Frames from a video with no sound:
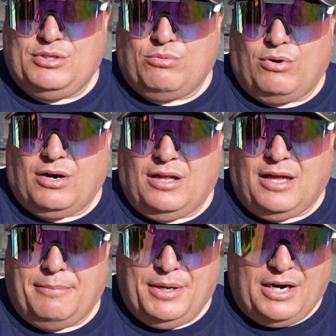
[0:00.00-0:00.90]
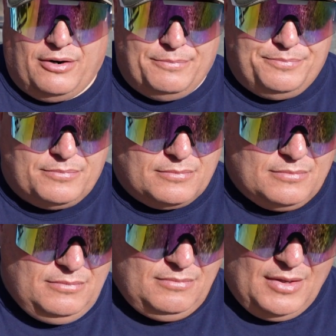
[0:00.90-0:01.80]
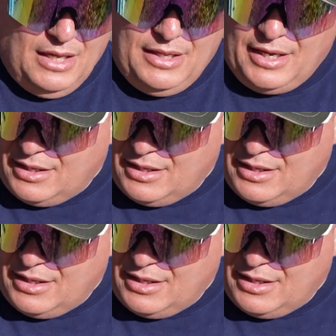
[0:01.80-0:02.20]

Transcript: to work a lot better. The